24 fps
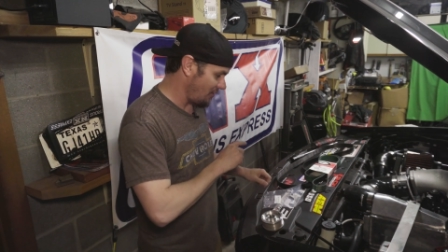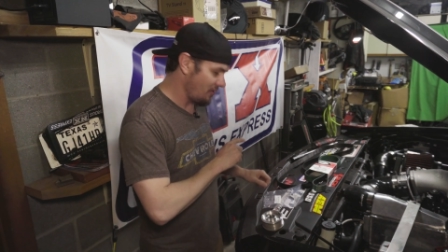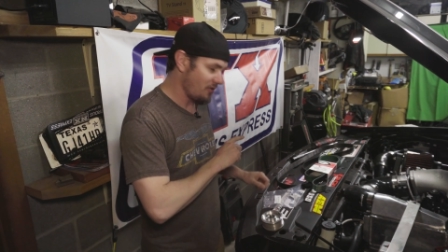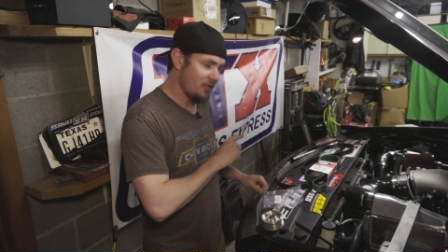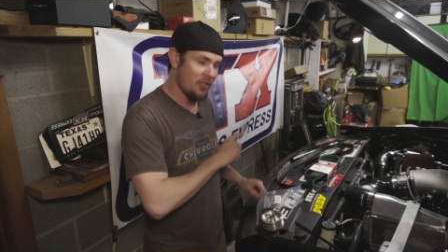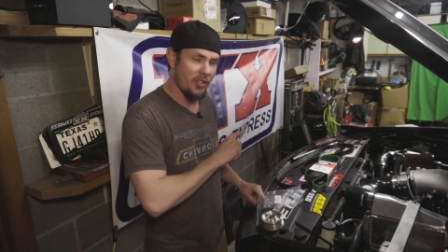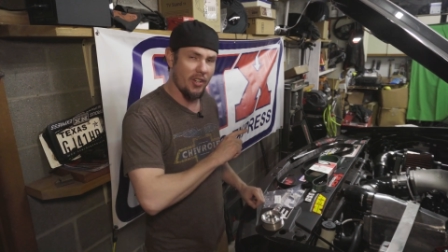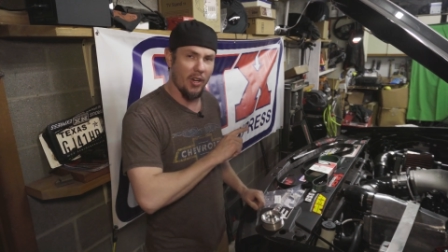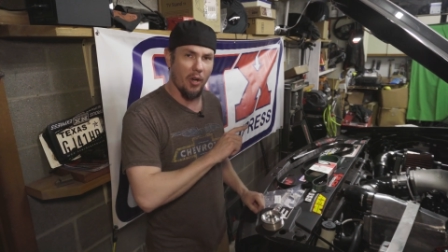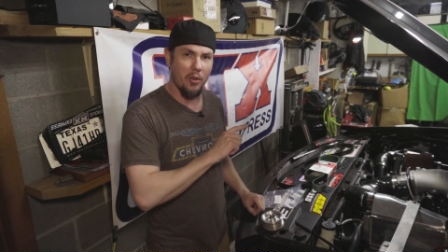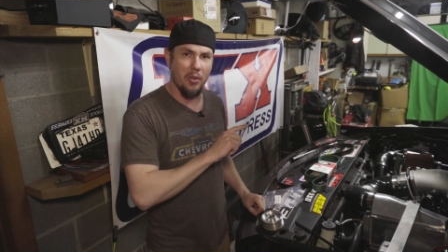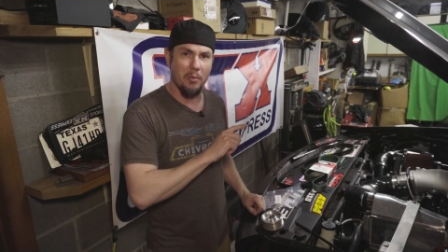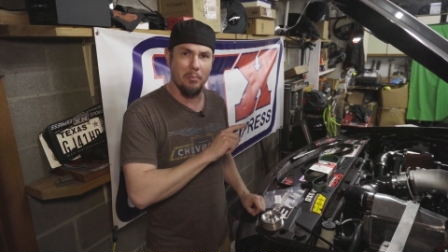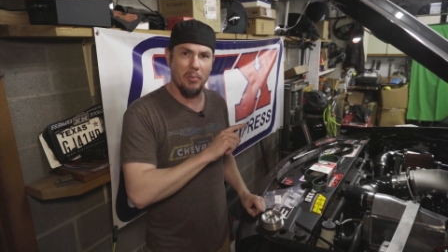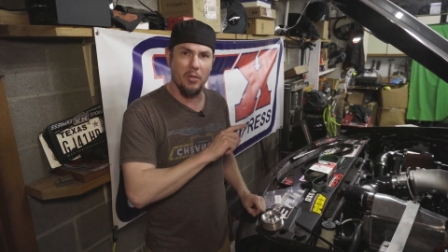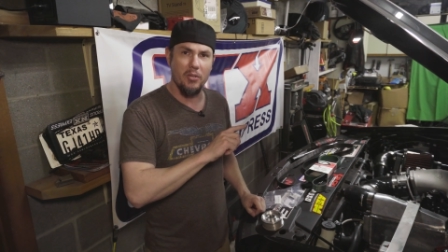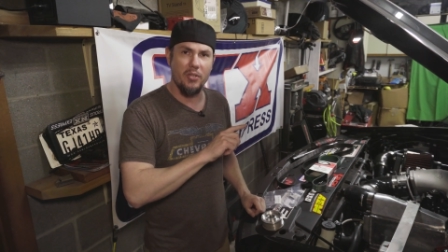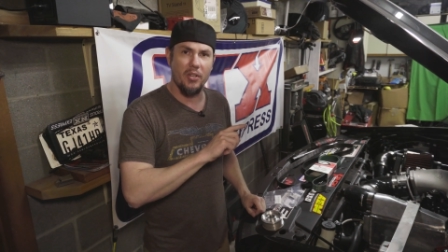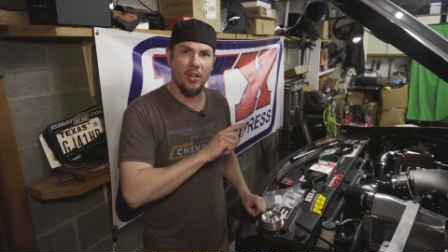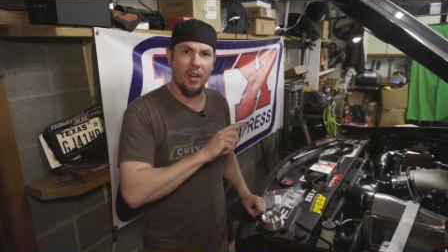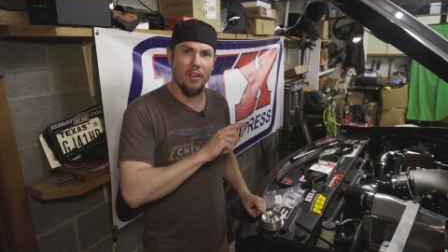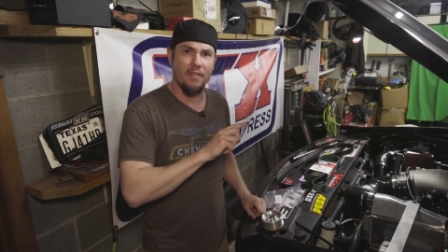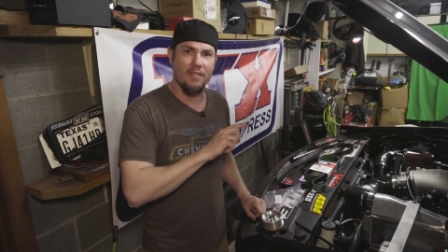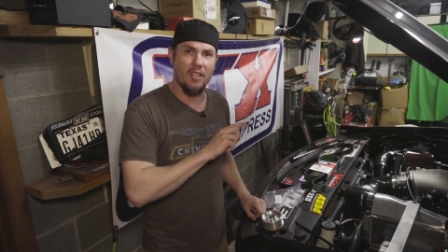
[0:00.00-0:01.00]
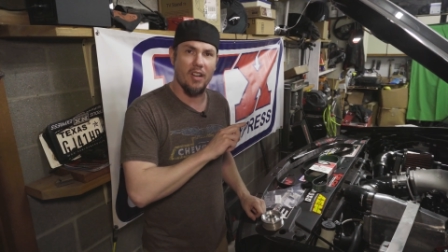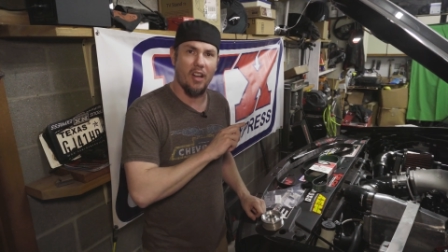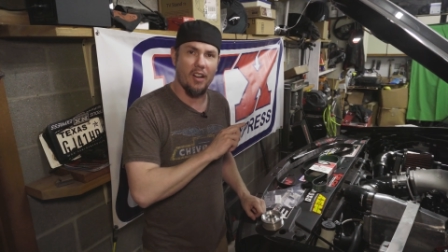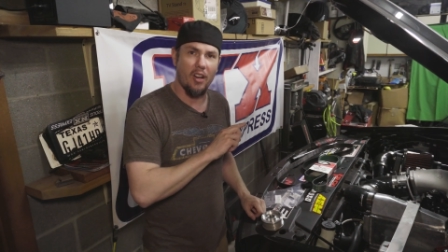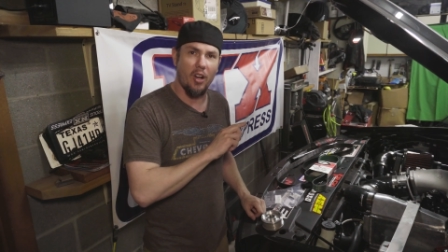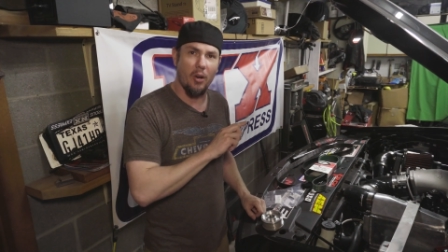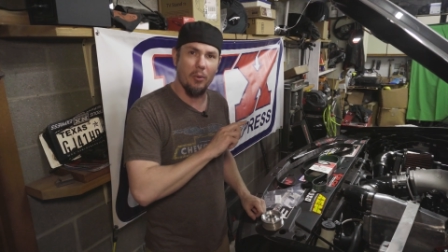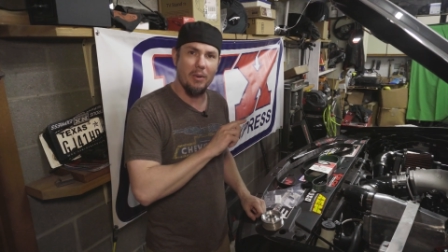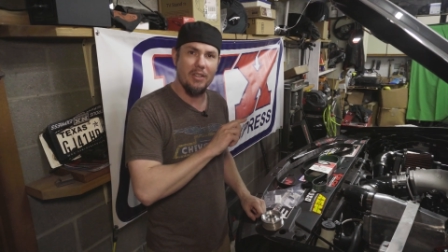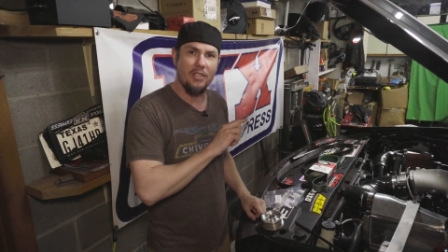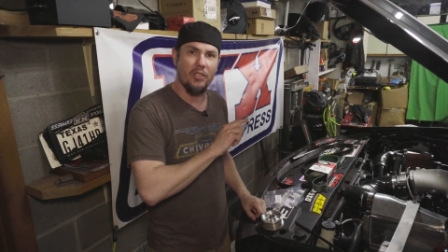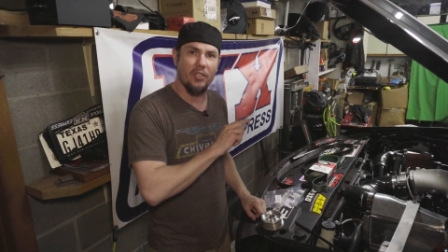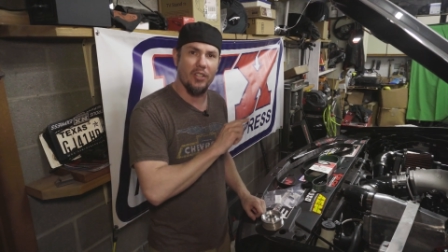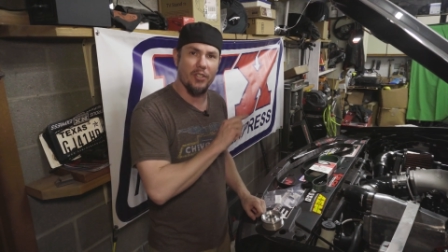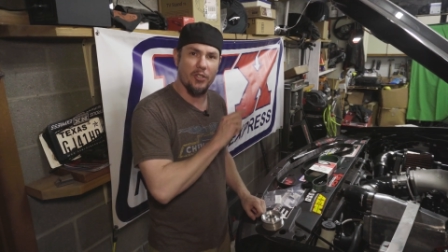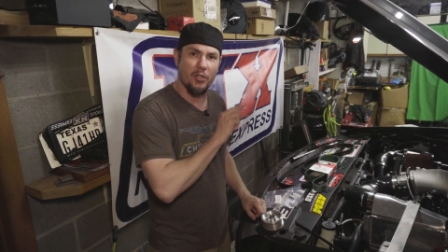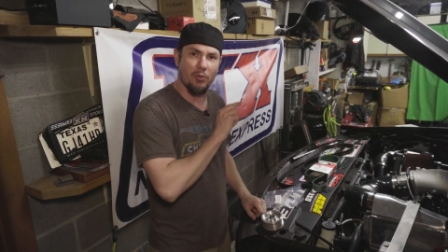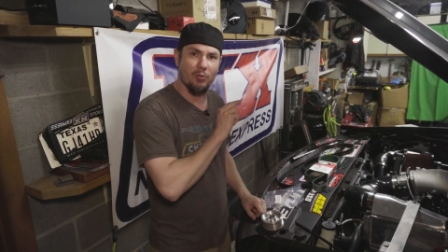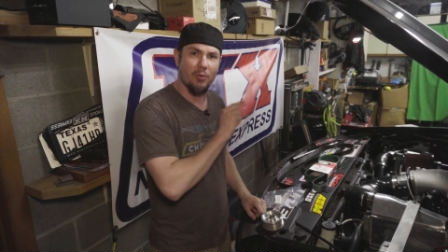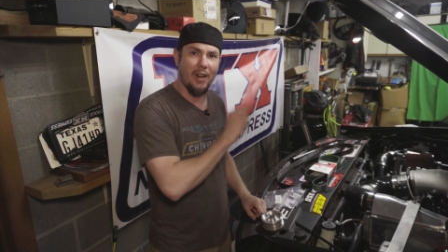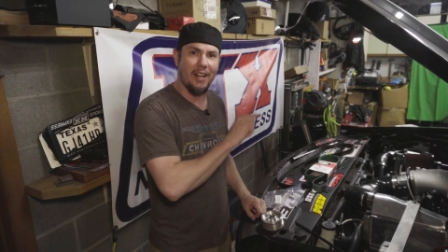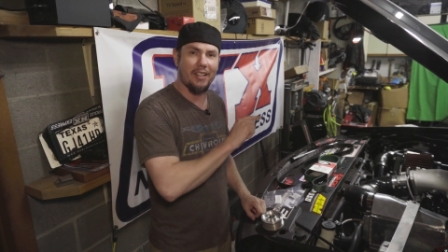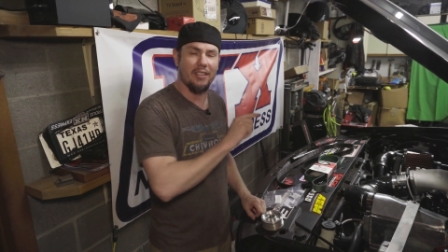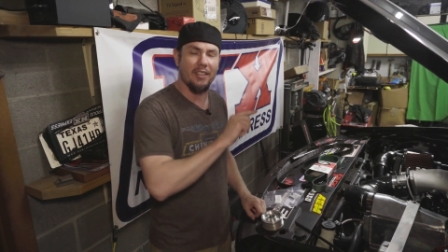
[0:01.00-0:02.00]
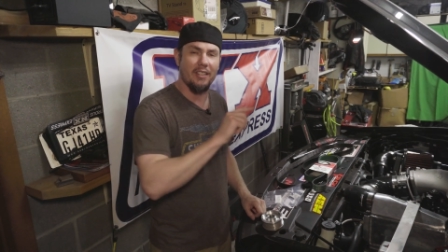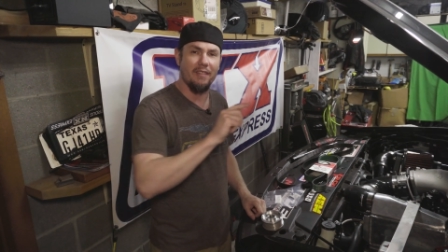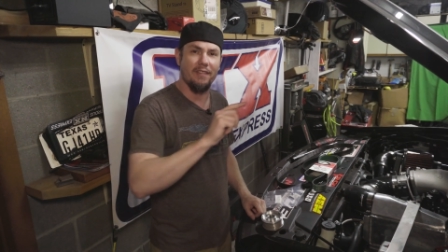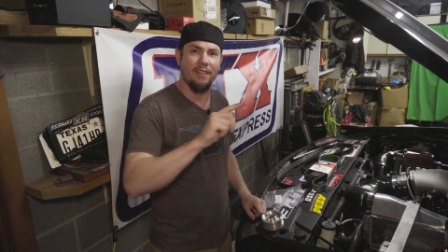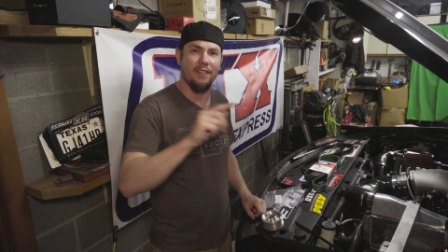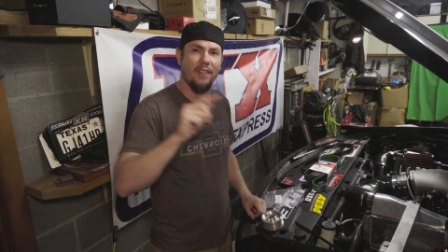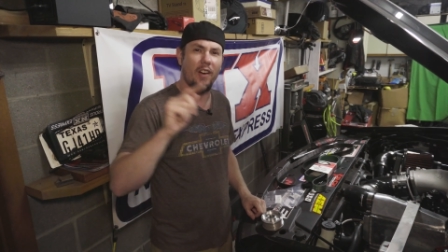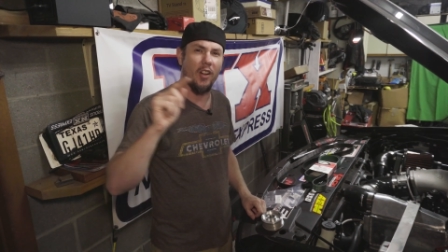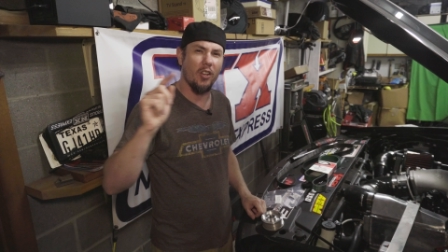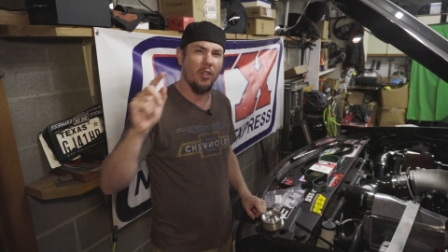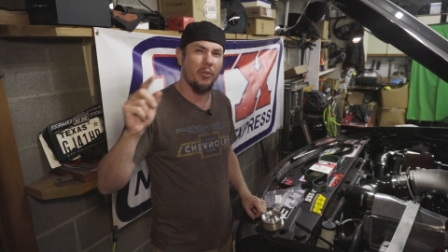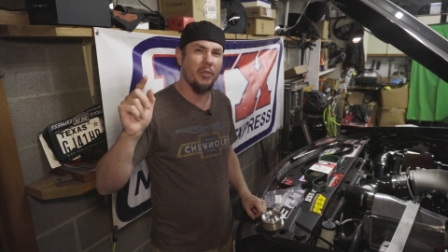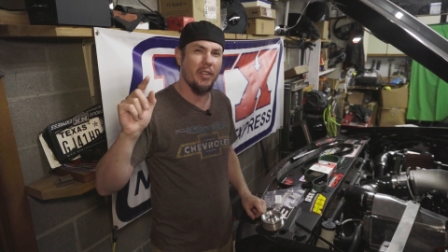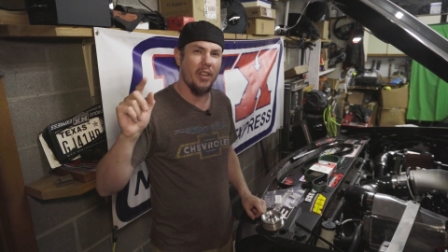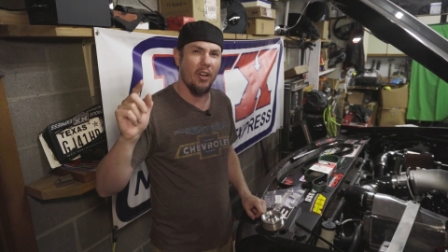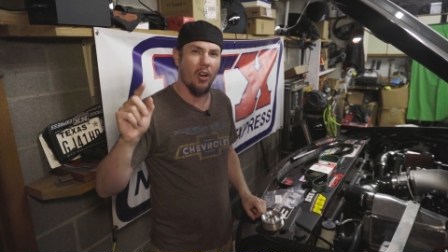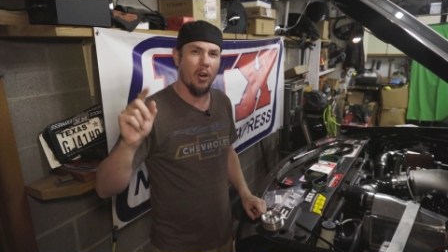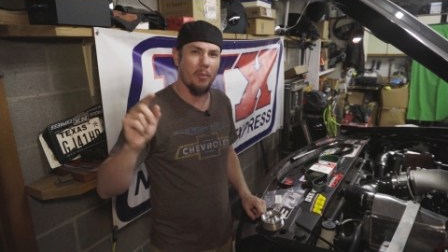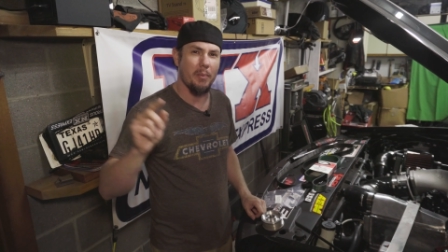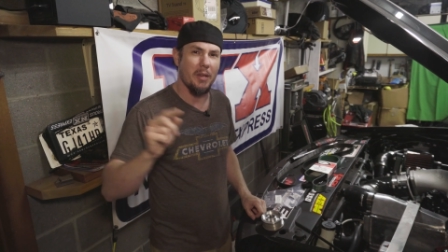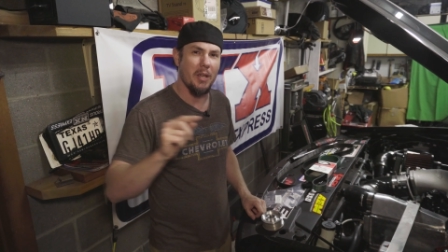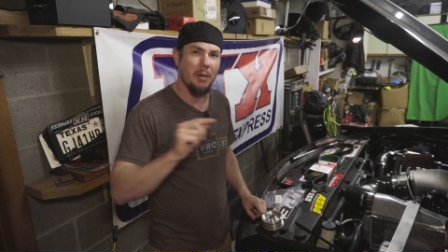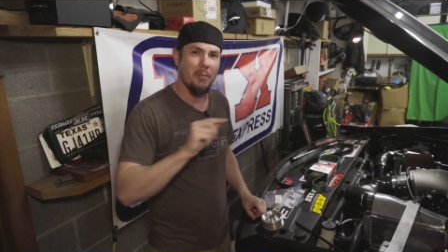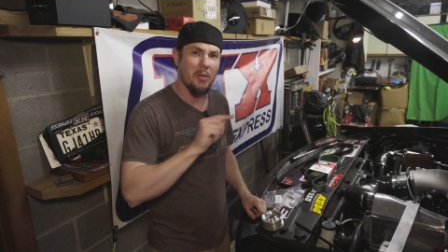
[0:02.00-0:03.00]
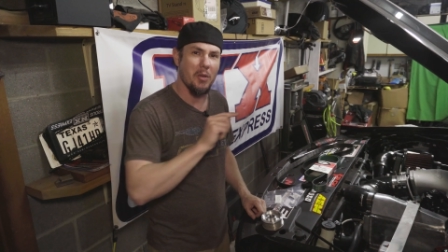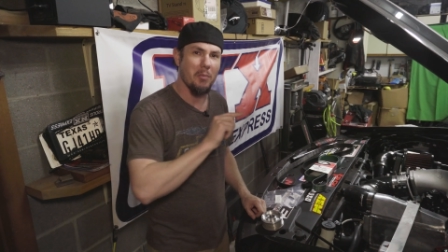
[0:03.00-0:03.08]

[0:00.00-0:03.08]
You know, the boost curve's not always going to directly follow the RPM.